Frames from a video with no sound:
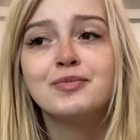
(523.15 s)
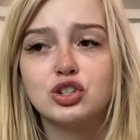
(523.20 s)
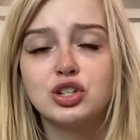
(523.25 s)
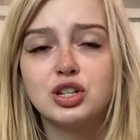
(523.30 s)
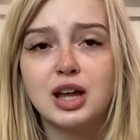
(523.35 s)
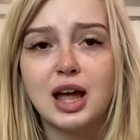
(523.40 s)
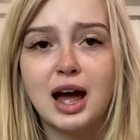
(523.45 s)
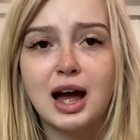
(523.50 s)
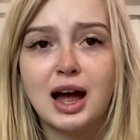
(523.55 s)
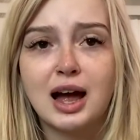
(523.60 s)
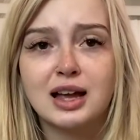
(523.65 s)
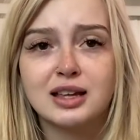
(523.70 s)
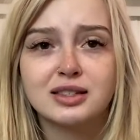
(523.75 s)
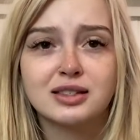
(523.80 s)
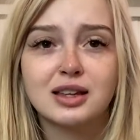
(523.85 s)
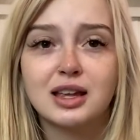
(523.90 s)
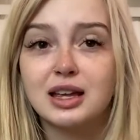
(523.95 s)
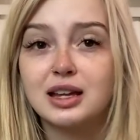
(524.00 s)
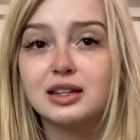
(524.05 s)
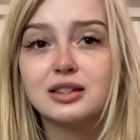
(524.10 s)
She
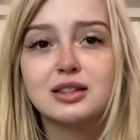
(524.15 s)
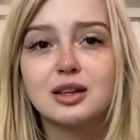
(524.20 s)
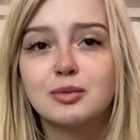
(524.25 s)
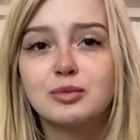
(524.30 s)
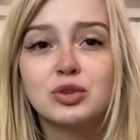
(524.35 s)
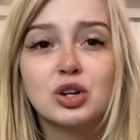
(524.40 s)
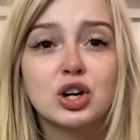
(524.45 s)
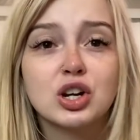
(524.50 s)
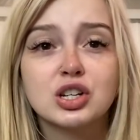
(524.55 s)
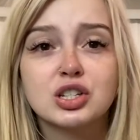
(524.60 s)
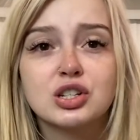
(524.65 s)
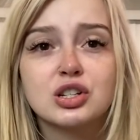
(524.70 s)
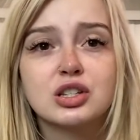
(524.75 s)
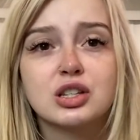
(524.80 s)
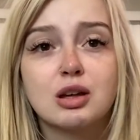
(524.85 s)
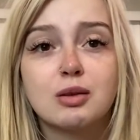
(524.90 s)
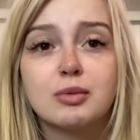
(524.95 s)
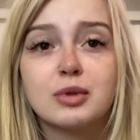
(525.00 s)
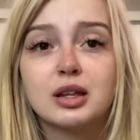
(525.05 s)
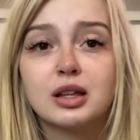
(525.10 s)
asked like some nurse or
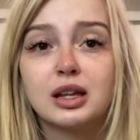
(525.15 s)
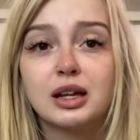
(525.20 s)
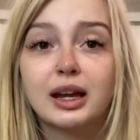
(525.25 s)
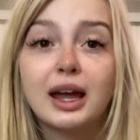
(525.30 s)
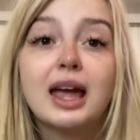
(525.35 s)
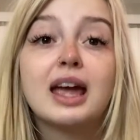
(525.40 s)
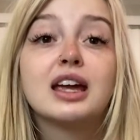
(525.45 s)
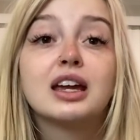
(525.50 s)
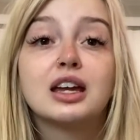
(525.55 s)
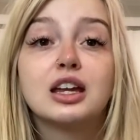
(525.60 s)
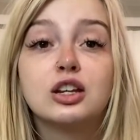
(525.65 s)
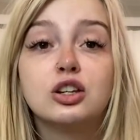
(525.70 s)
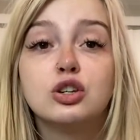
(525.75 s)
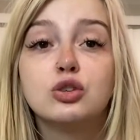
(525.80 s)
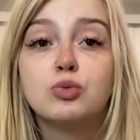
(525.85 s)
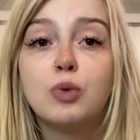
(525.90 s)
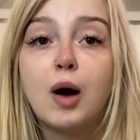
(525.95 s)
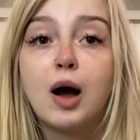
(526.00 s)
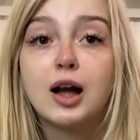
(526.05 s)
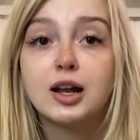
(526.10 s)
something like, hey, can
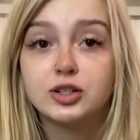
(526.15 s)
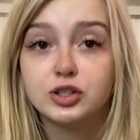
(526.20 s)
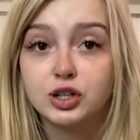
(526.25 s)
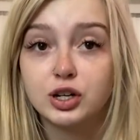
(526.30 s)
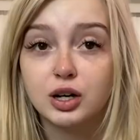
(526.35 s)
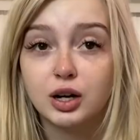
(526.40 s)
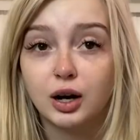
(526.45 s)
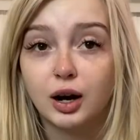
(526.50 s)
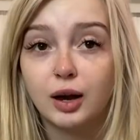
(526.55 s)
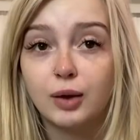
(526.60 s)
you watch her?